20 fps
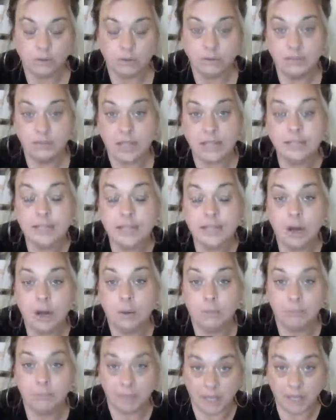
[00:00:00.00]
they tell
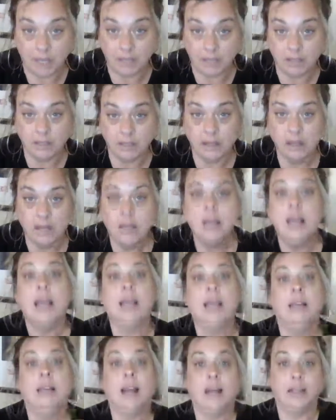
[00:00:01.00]
me,
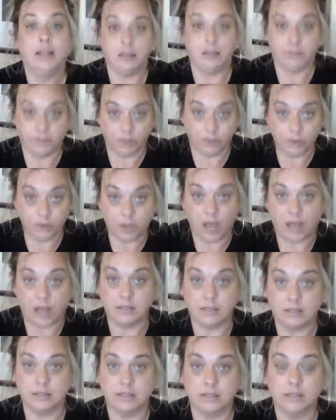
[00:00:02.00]
and I give you
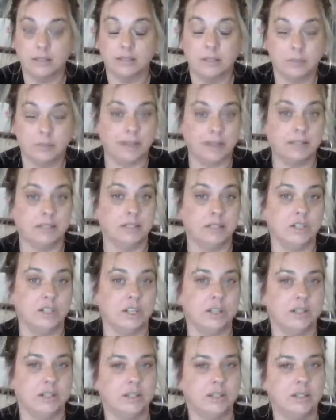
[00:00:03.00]
guys the
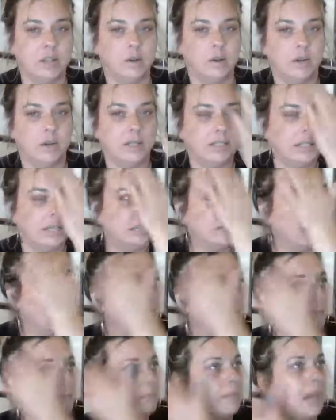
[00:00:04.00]
messages. So it
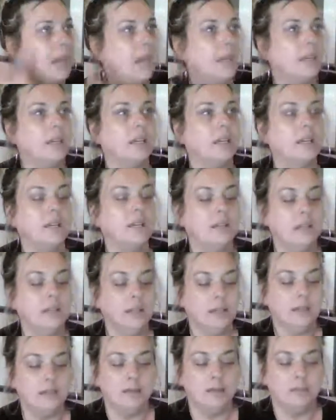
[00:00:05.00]
doesn't make
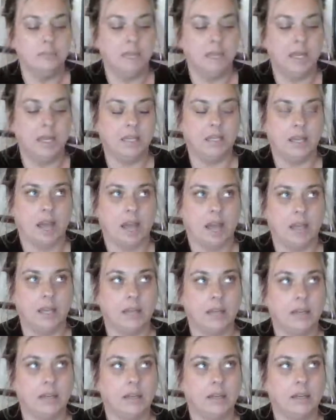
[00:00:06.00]
me
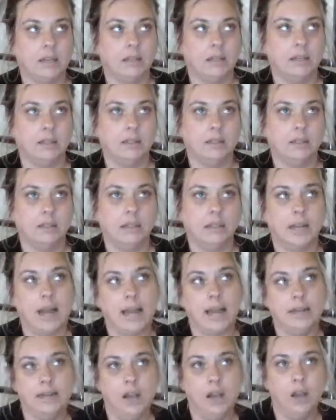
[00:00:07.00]
like that
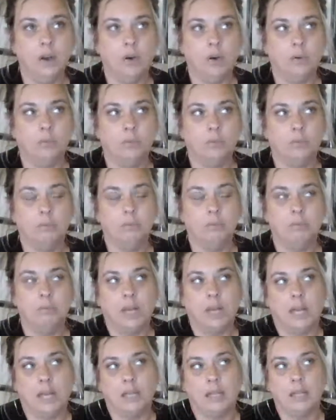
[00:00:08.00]
I know,
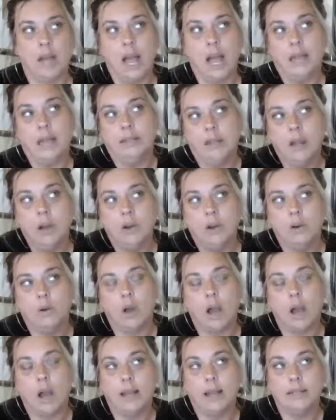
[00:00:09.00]
but I
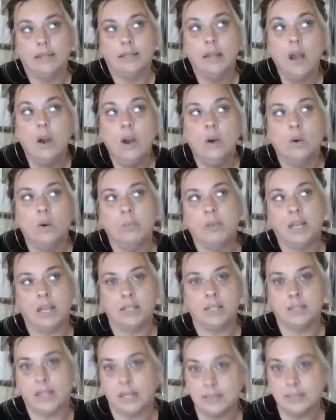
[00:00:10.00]
know
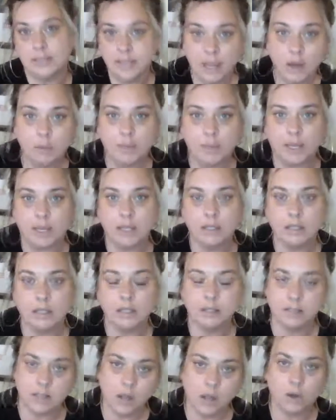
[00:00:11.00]
because they tell me.
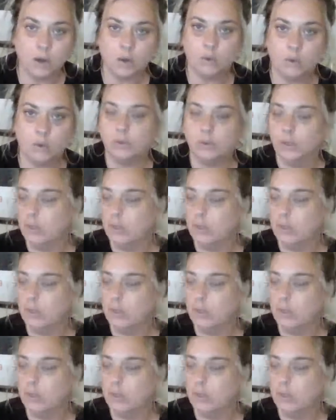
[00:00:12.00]
So